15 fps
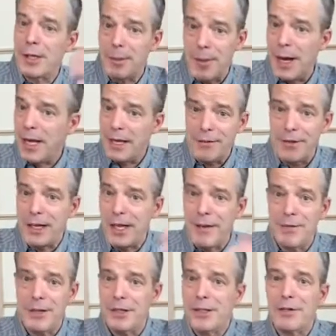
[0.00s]
They might even
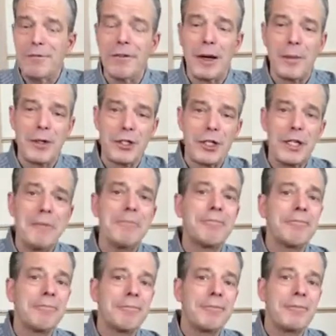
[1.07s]
have it in their pharmacy.
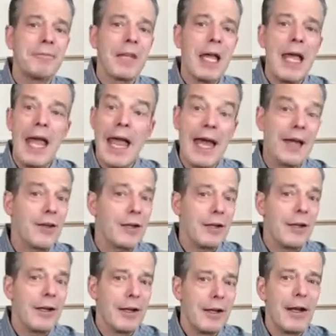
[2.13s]
And
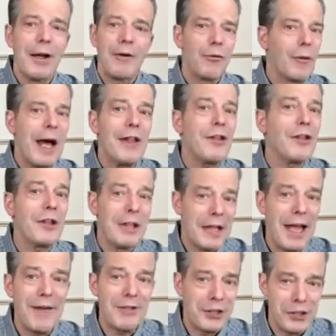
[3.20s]
rather than
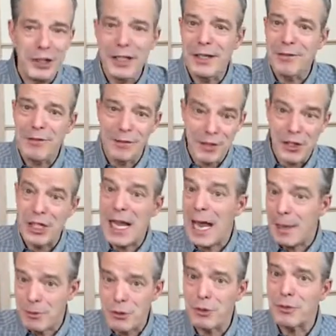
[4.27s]
having to give this
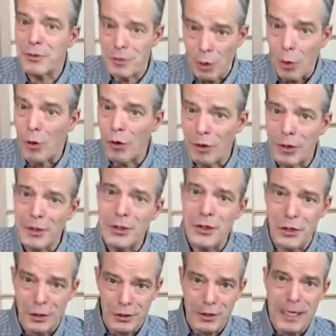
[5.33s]
capsule orally
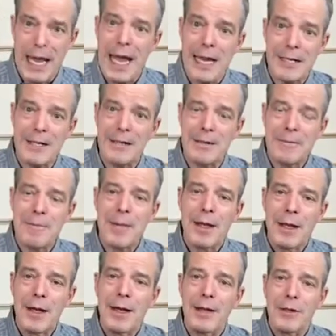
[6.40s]
to your cat,
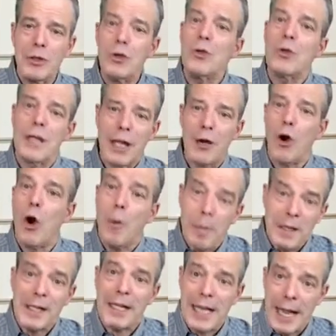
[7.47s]
you can
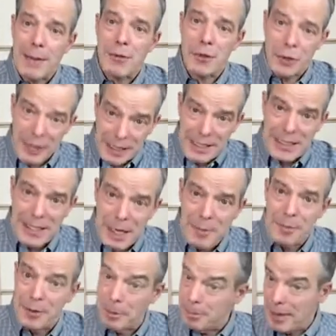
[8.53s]
open the capsule and
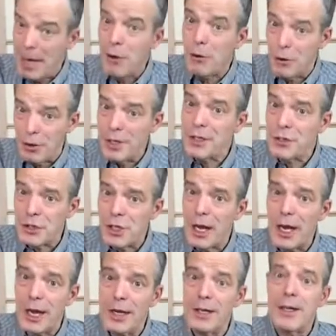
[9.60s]
dump the powder
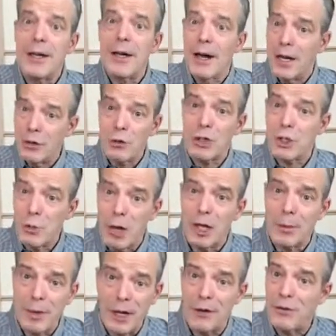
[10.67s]
inside onto a
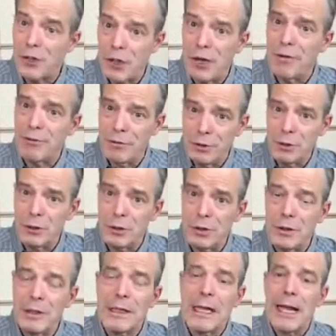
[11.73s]
small amount of soft food.